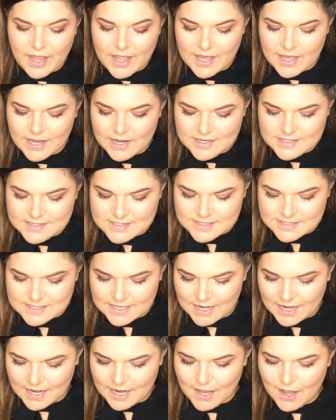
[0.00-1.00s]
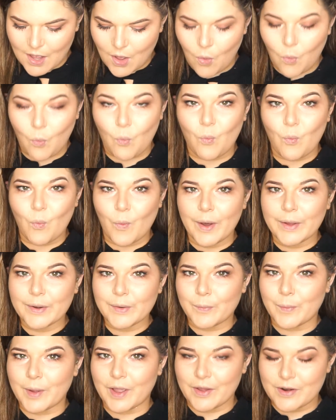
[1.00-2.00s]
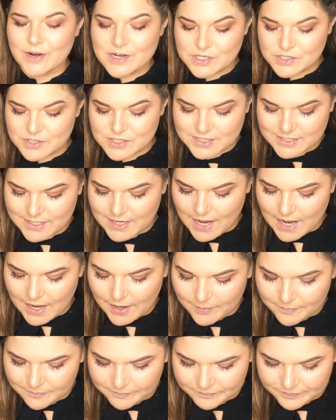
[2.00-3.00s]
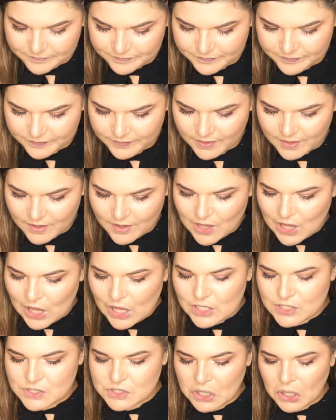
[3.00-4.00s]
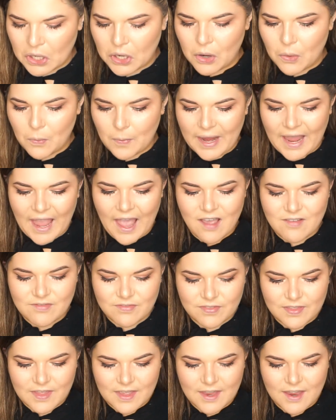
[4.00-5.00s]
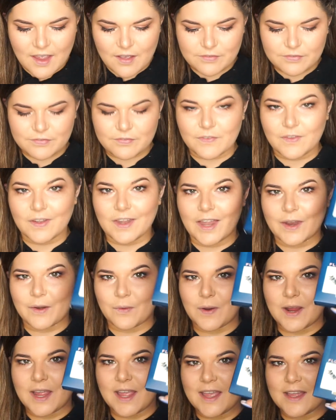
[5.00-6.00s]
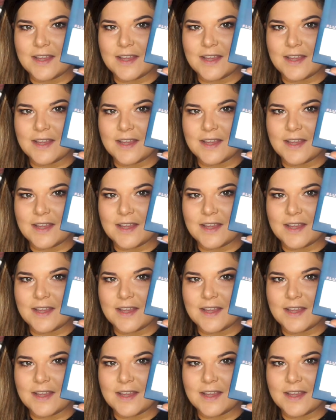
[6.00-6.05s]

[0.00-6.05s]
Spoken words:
and see what we're gonna do today. So we have the Fluttery